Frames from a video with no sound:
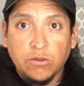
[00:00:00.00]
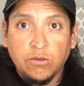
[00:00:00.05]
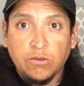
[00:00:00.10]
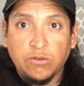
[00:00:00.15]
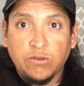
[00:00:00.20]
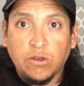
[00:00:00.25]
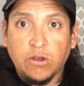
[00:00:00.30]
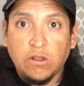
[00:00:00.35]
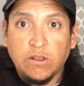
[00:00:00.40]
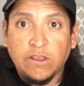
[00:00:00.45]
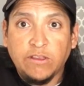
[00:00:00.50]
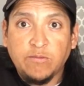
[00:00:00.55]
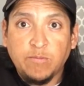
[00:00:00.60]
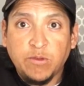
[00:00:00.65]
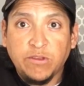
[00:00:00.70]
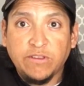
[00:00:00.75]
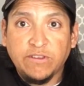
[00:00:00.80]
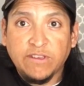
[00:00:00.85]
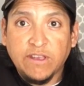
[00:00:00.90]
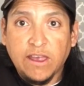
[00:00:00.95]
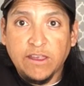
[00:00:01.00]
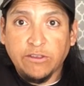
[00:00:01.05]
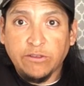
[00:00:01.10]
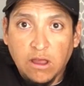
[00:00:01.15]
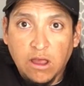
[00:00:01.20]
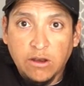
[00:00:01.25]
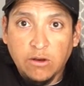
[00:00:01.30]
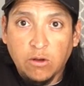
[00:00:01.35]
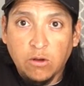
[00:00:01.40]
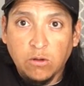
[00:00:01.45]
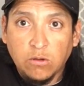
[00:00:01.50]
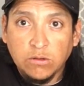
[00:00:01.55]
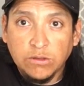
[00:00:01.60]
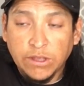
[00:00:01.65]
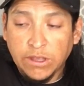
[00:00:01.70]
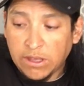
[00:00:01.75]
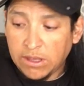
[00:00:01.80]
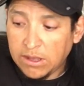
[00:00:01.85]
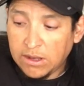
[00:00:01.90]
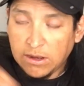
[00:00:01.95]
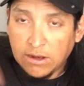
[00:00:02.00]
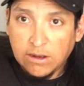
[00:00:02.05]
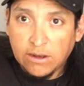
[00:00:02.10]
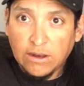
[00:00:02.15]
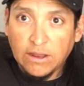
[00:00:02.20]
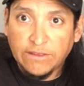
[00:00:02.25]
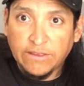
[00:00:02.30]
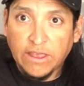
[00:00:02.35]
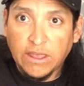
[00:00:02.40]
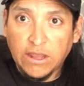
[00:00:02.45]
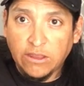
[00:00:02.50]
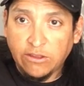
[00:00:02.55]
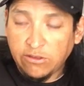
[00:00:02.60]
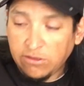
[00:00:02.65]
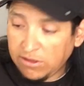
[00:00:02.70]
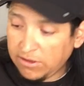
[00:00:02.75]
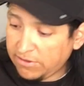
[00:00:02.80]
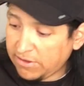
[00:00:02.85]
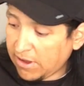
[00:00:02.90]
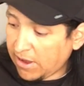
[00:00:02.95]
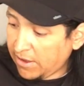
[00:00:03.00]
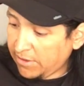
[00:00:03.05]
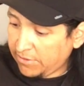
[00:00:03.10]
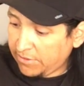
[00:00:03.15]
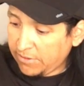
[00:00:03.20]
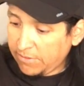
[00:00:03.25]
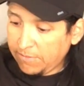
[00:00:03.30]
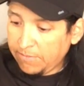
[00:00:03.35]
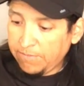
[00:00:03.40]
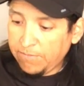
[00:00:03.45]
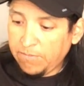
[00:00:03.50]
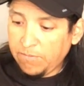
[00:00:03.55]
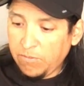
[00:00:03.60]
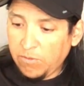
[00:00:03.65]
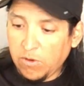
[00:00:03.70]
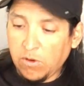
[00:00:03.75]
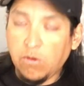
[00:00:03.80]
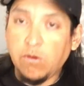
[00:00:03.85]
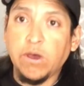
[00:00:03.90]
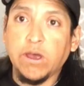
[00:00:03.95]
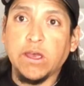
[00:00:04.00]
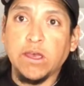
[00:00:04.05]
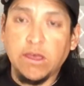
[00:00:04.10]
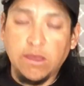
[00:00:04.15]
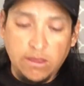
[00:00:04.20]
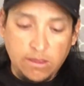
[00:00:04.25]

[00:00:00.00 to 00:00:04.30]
So let's put this guy on hold. Let's get into these guys real quick.